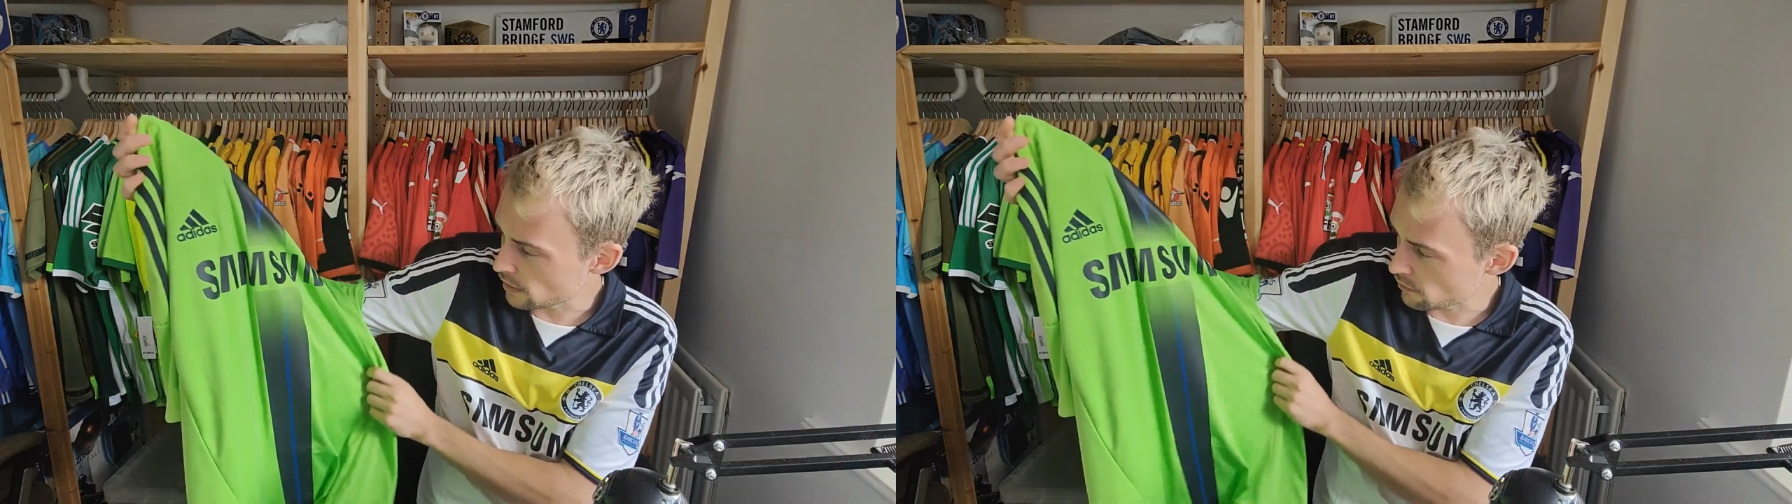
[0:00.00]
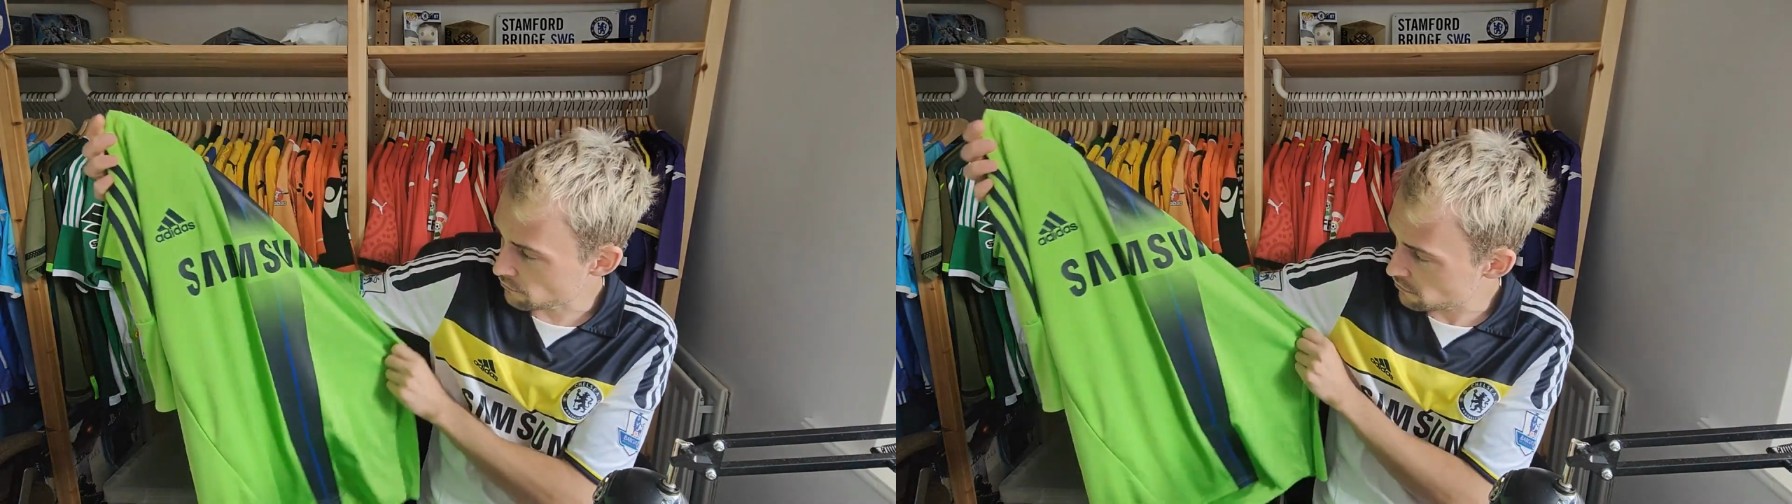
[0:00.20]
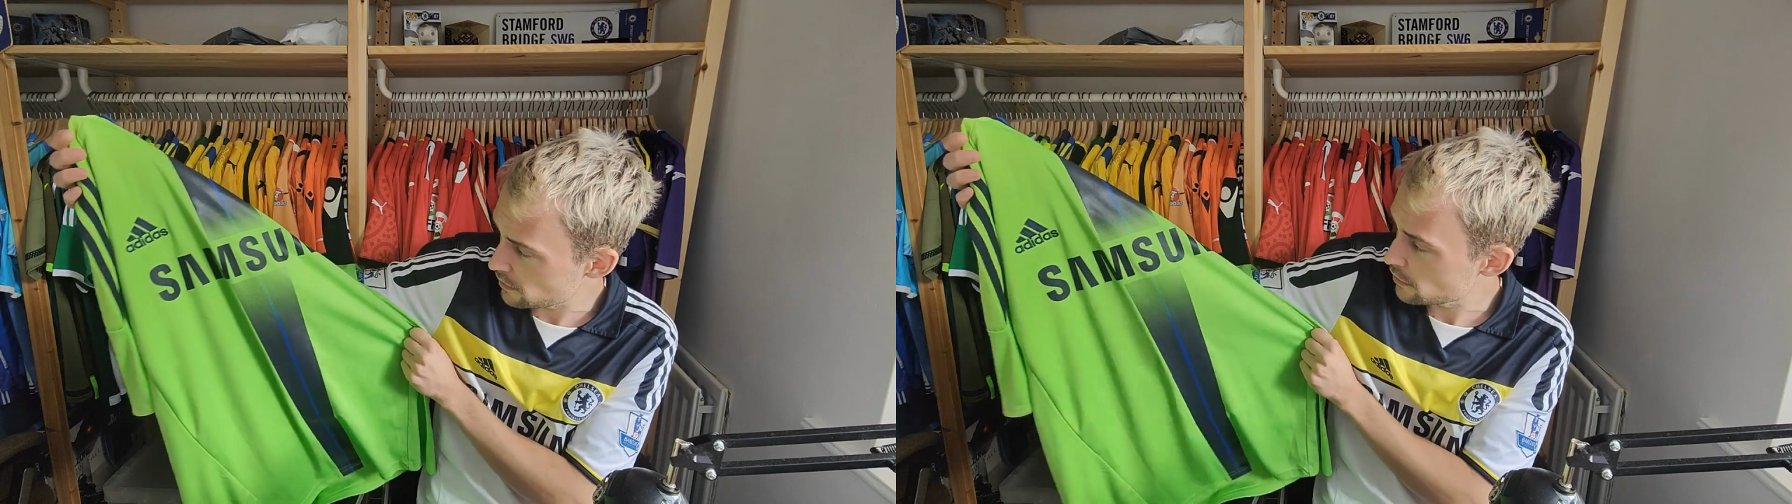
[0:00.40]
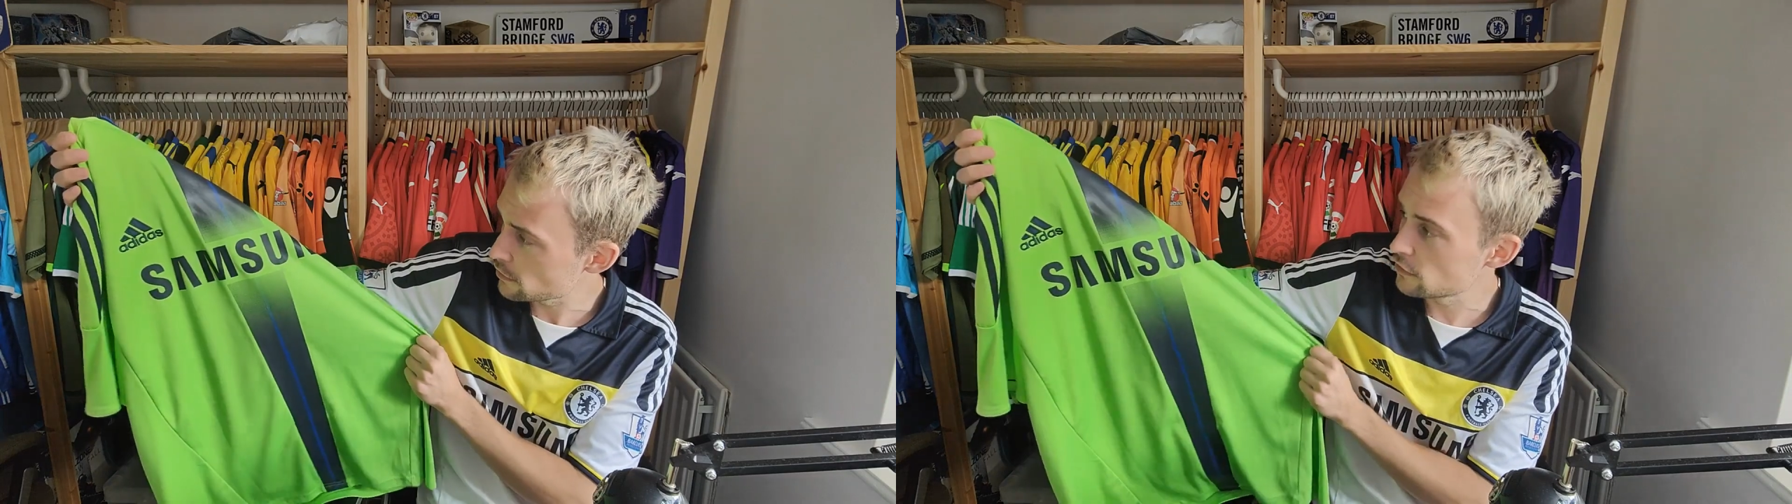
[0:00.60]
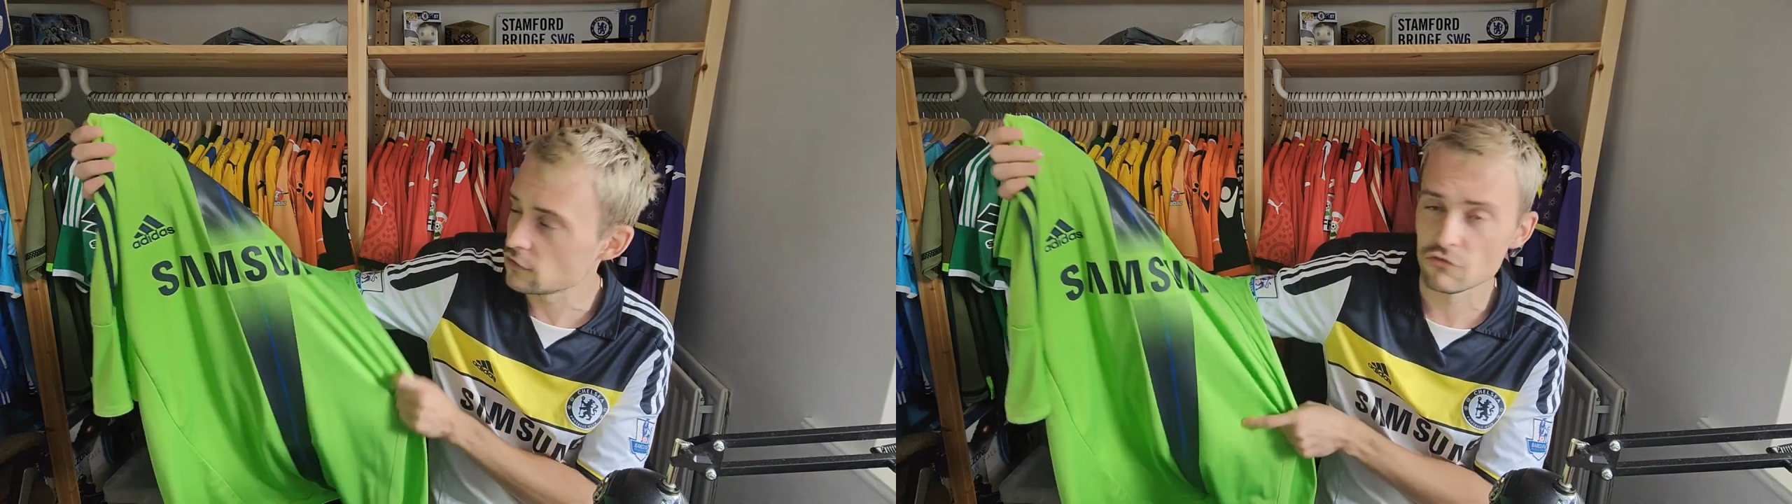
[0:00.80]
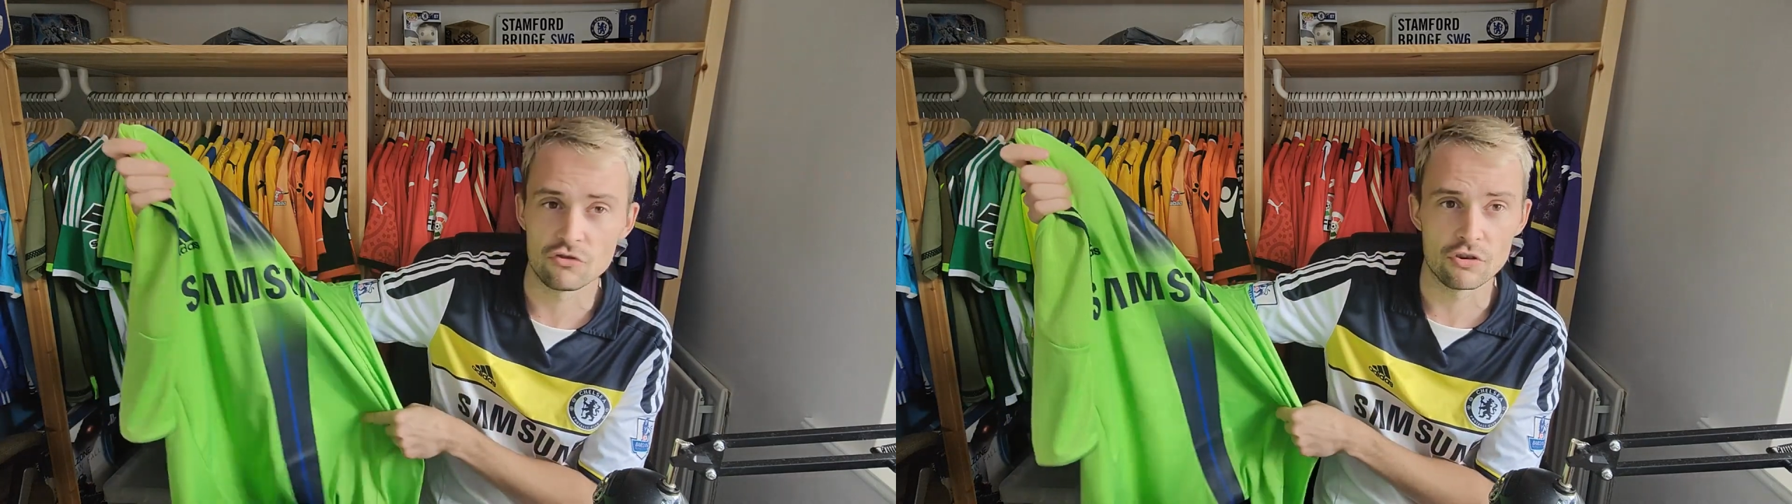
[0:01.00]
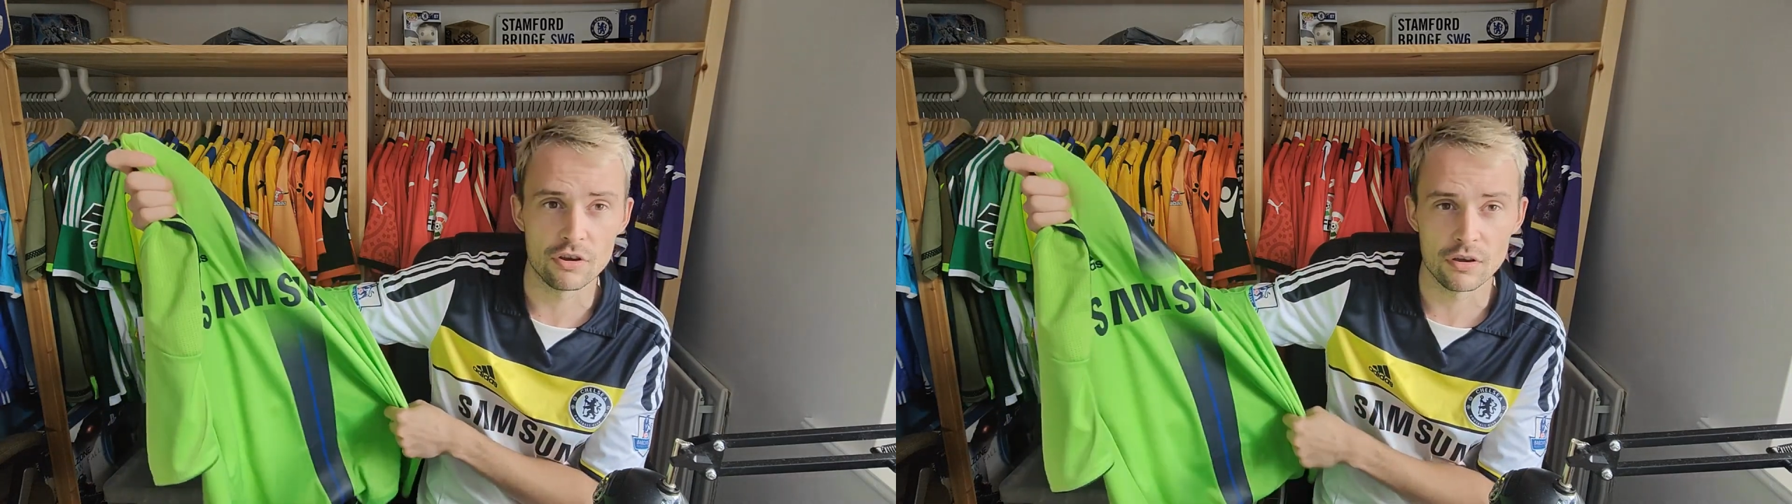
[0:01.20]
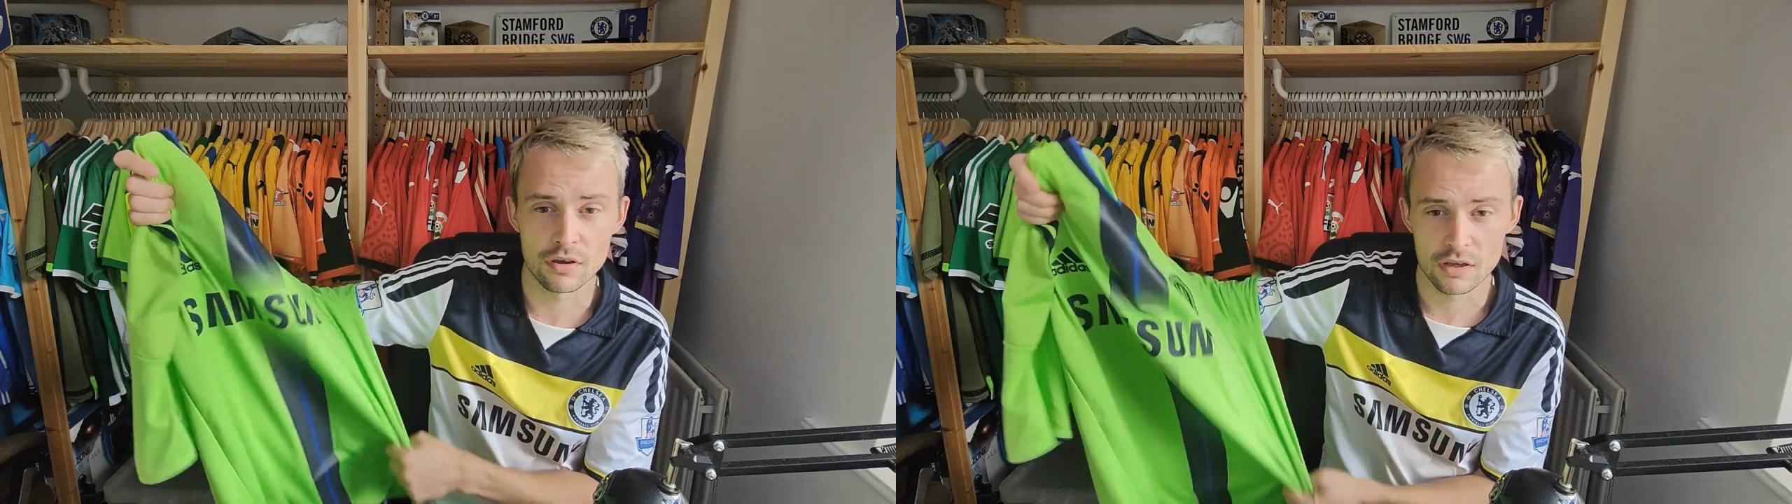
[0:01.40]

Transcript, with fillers: a really good condition shirt,